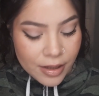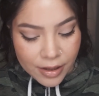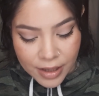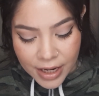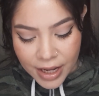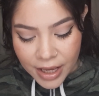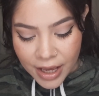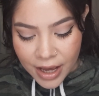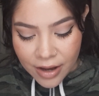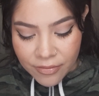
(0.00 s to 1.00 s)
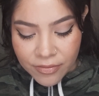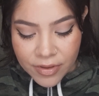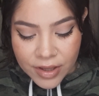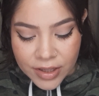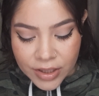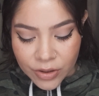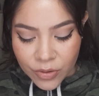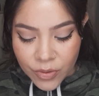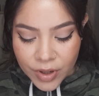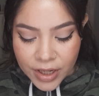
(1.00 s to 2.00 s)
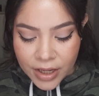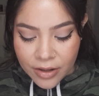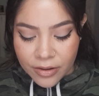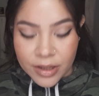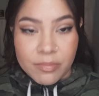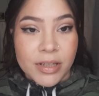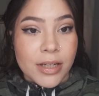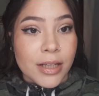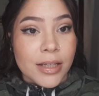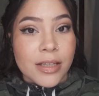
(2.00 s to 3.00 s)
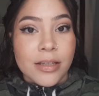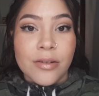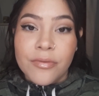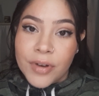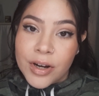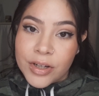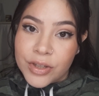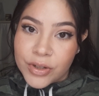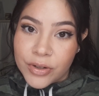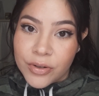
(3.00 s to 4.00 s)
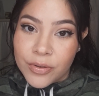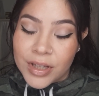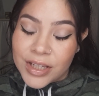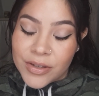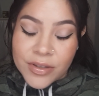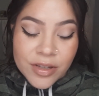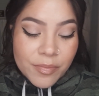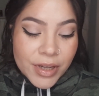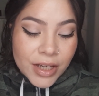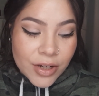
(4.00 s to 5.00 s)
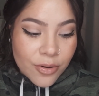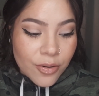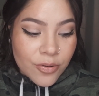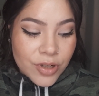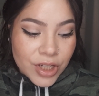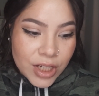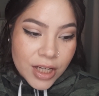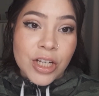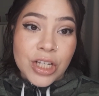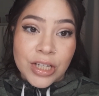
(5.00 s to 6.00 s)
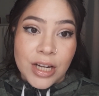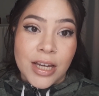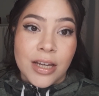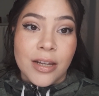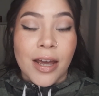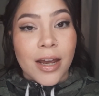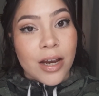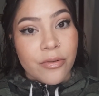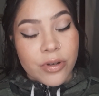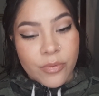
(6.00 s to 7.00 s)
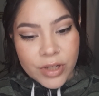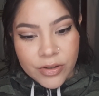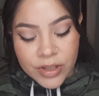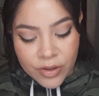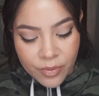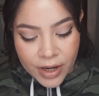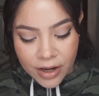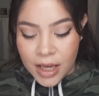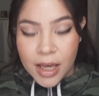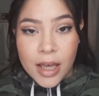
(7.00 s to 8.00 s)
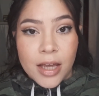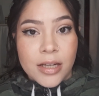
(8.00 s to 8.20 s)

Then I have this L'Oreal lipstick. This is in Fairest Nude. This used to be an OG shade that everyone used to wear. And